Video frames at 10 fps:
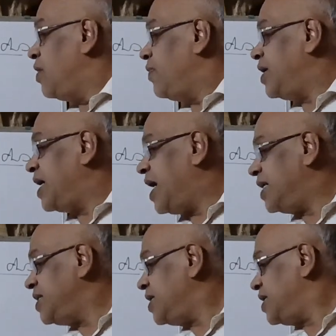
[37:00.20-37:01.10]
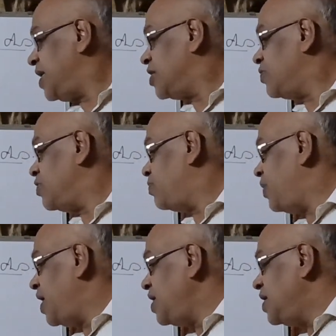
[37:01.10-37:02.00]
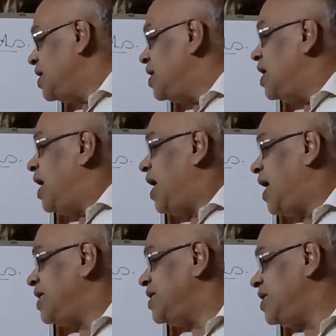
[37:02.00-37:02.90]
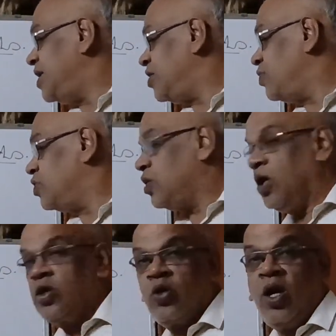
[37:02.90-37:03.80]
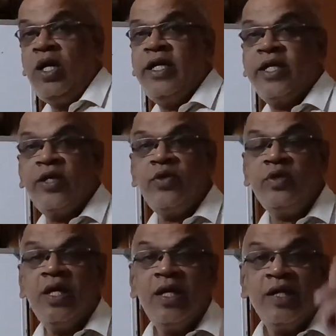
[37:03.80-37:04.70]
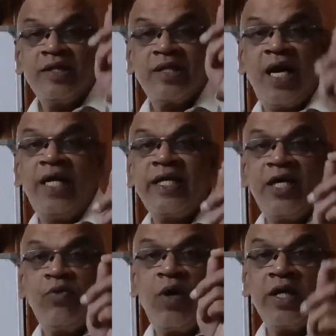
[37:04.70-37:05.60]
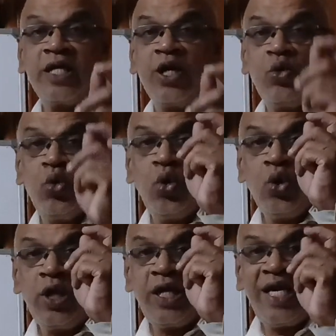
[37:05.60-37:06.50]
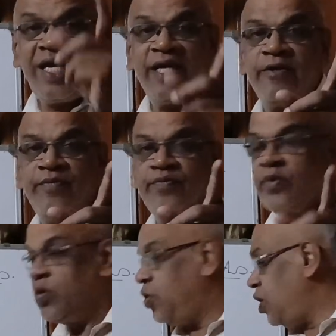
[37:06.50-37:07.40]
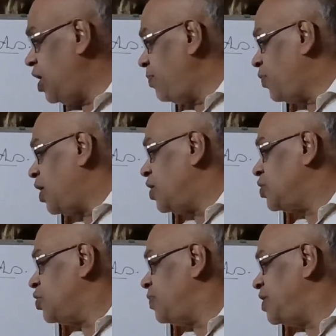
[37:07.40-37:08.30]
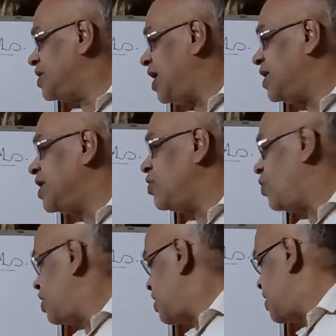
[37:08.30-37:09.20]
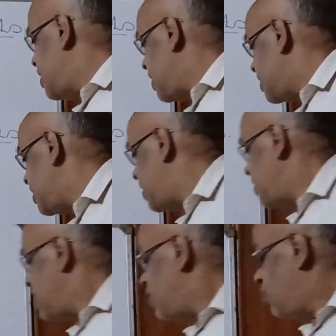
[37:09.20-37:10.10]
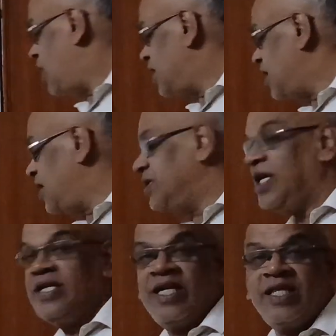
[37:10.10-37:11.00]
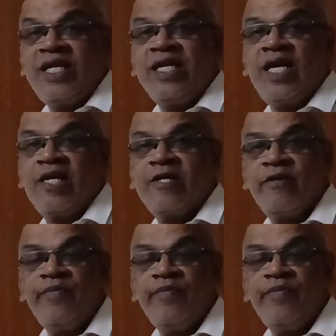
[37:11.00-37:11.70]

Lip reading: when acid reacts with base, acid reacts with alcohol, it gives salt and water only. Only product should be salt and water here. See, water and salt, nothing else.